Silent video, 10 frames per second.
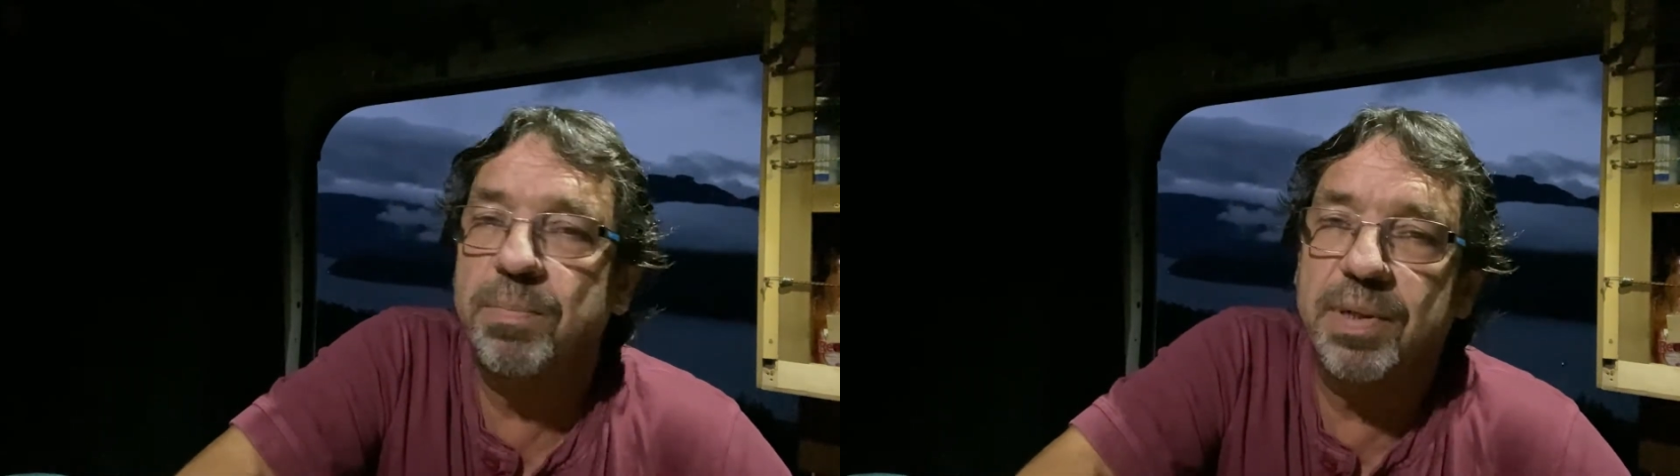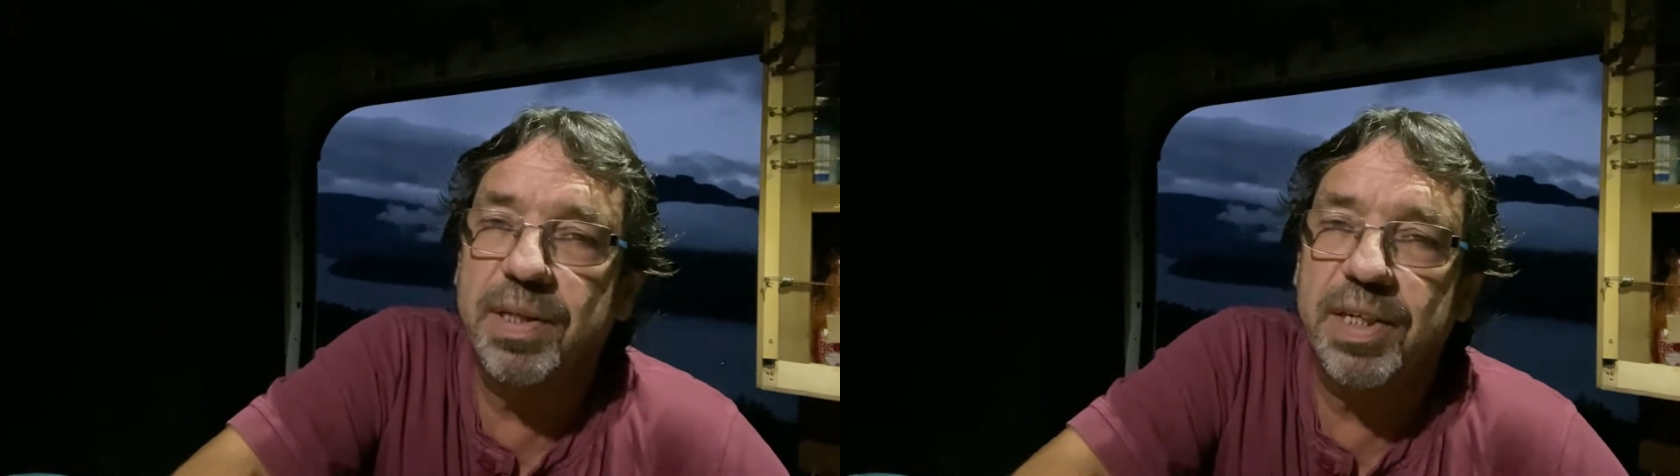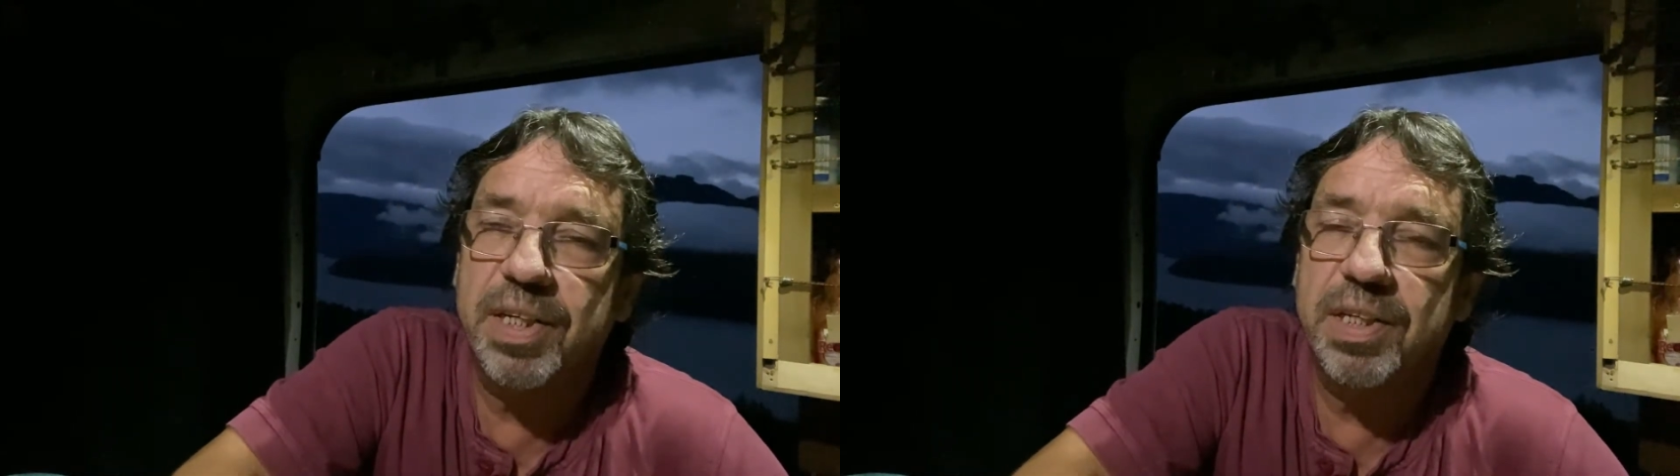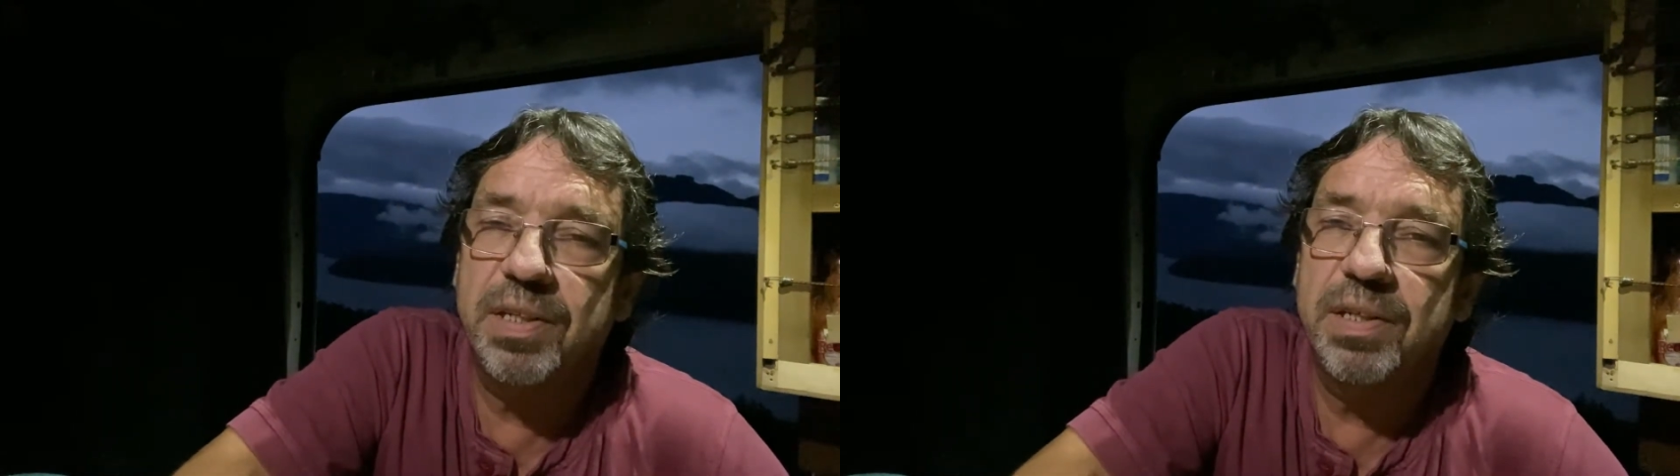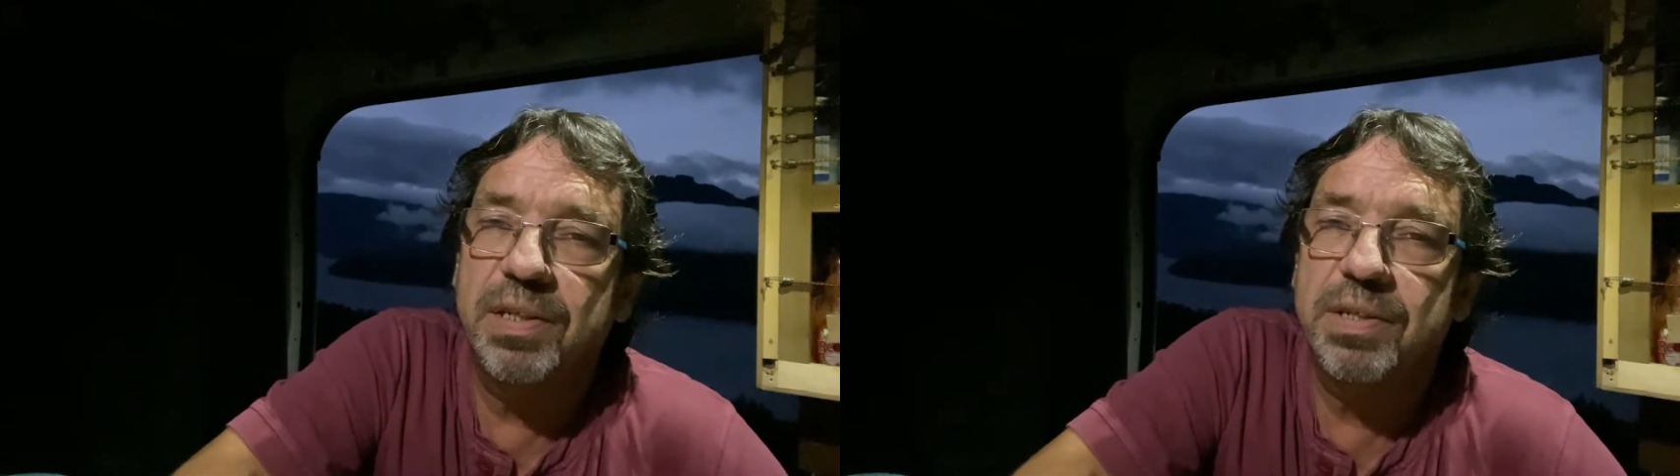
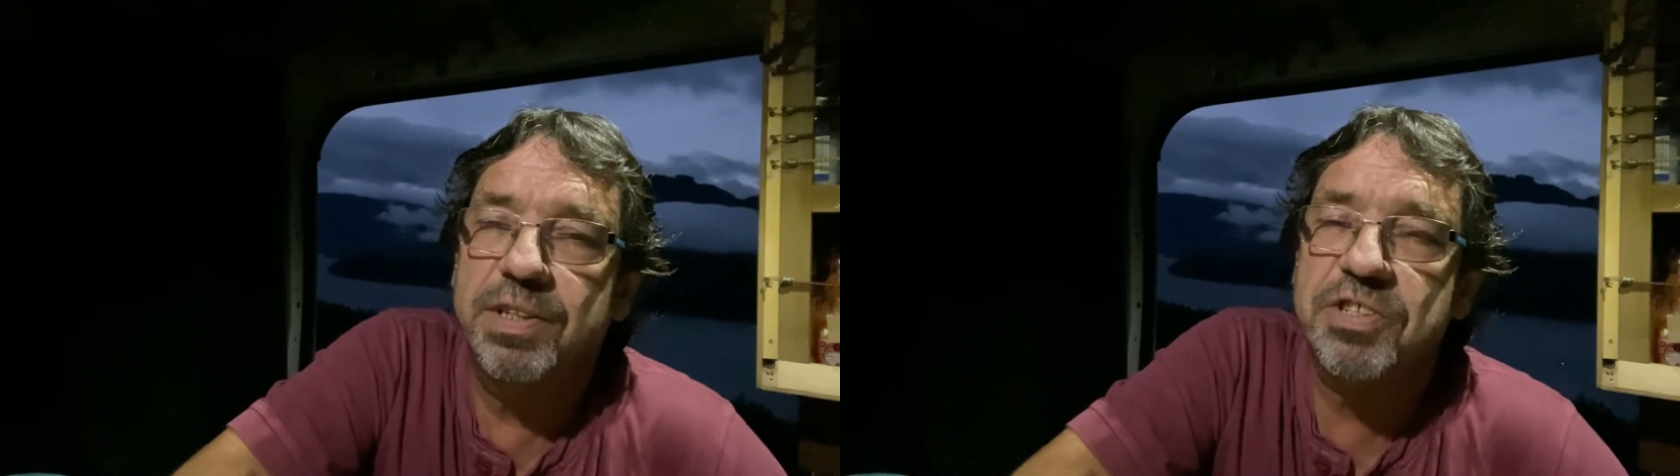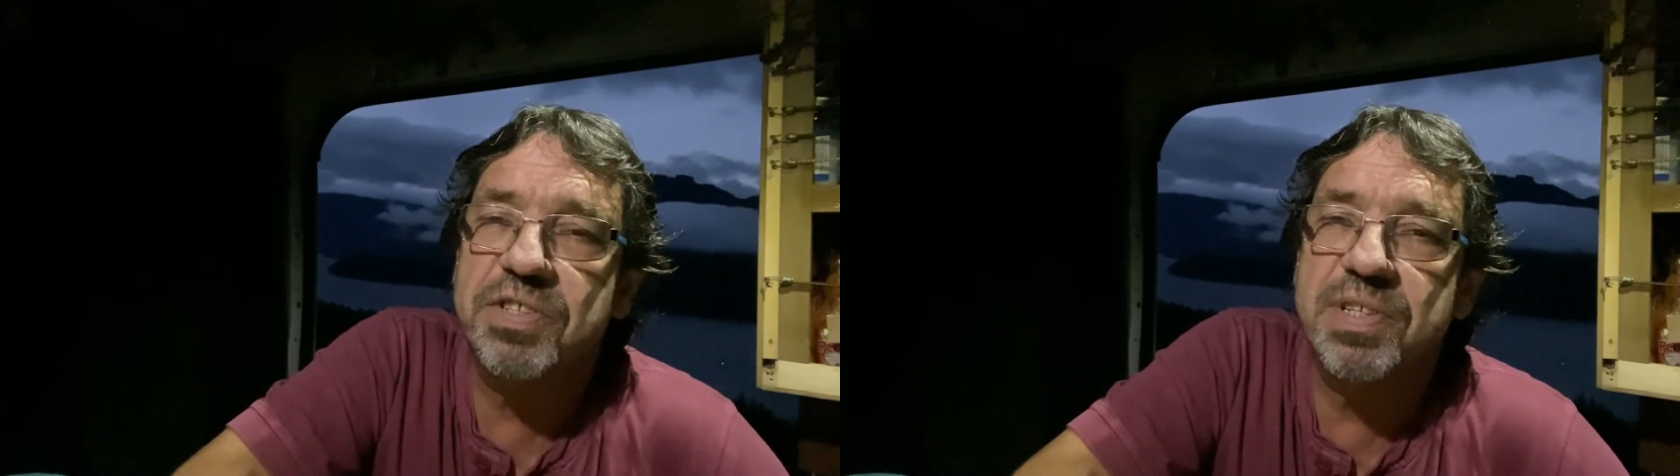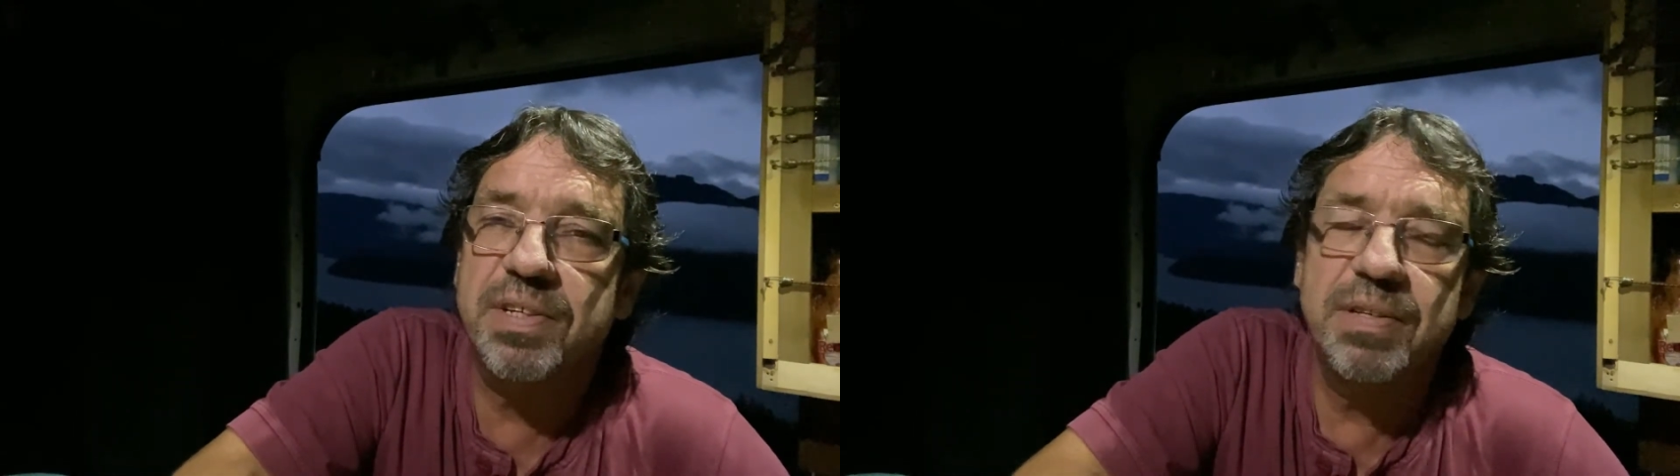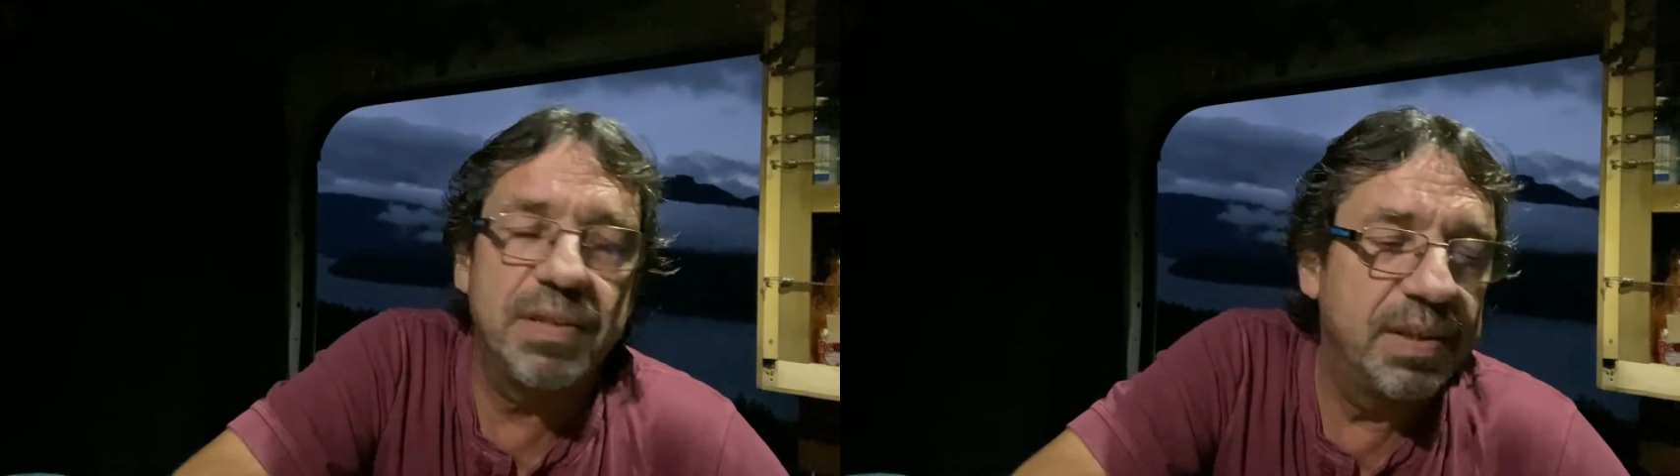my dishes here.